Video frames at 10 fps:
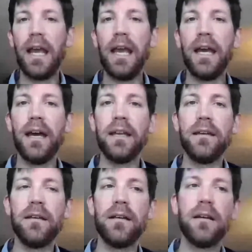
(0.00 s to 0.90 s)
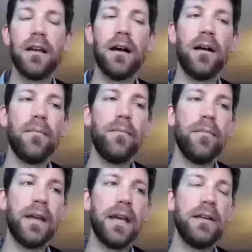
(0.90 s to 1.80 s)
and
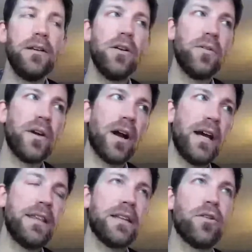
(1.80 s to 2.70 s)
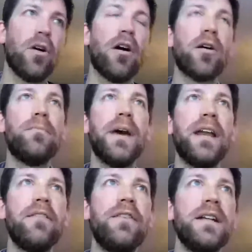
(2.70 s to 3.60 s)
I think there are
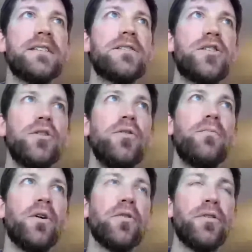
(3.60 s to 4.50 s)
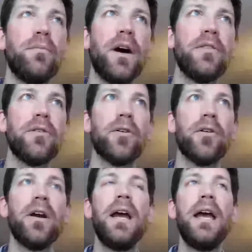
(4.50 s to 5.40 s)
benefits to both the mother